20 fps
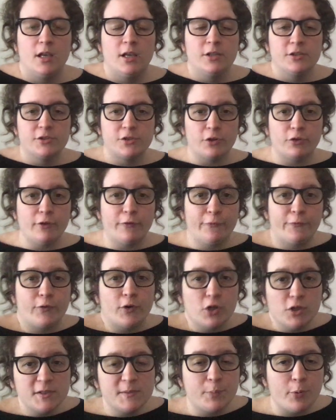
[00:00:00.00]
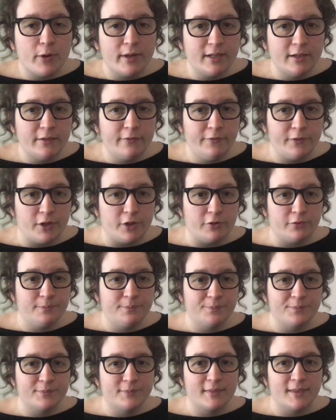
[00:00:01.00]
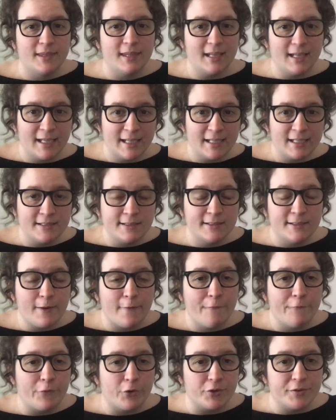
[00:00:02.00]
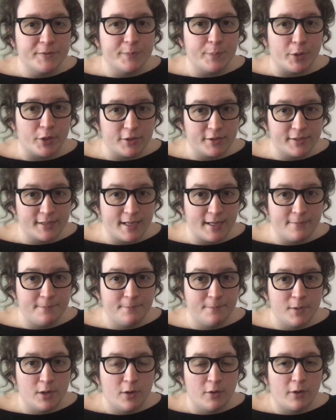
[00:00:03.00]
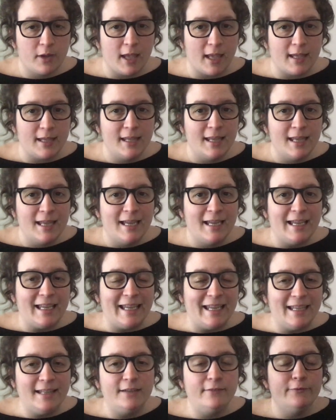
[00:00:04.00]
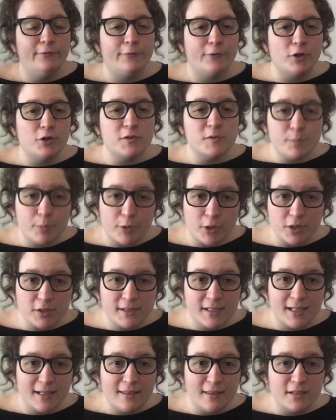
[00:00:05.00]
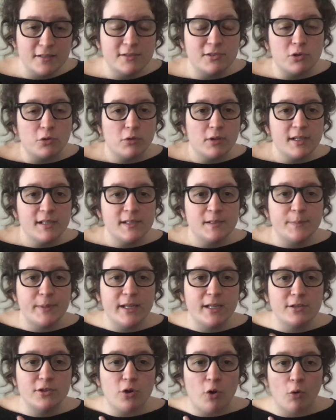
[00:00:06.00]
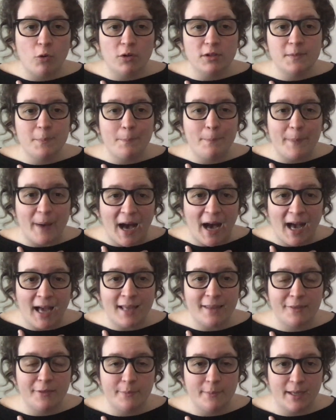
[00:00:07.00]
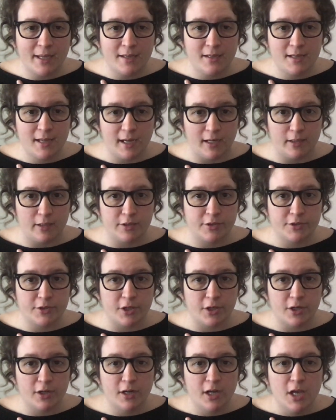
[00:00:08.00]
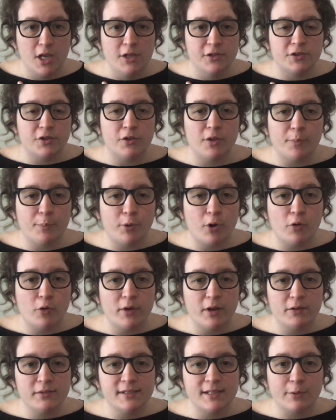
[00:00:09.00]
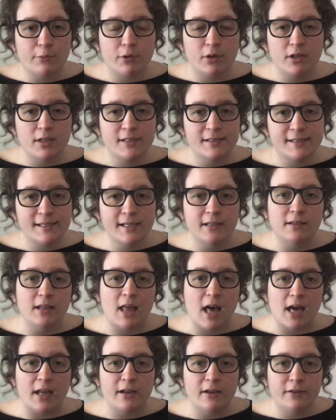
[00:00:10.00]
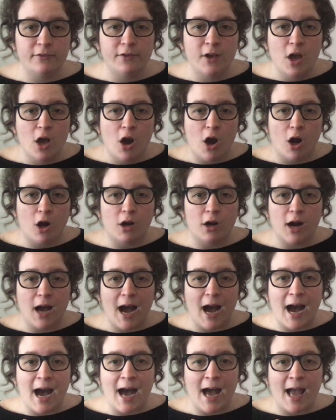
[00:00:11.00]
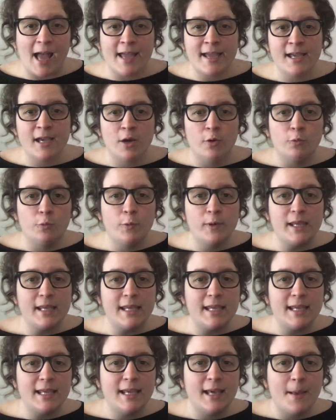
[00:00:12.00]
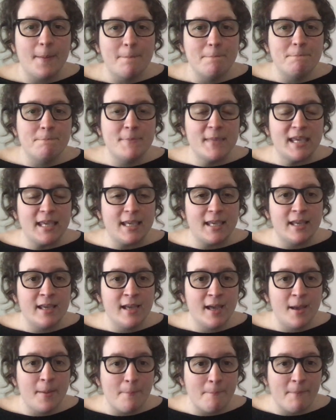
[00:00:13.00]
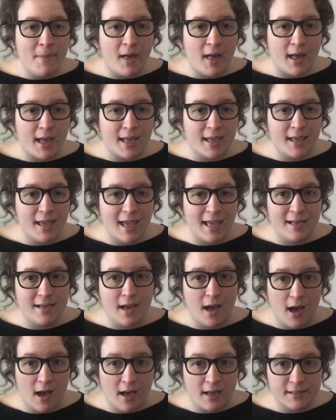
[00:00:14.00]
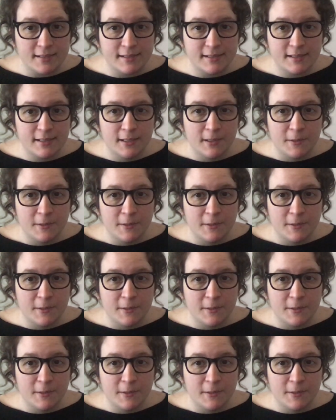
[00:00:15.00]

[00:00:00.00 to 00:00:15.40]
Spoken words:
So the first point of view is first person, okay? In first person, the story is being told by the main character. So the pronouns that we're going to see a lot of are I, we, me, my, and us.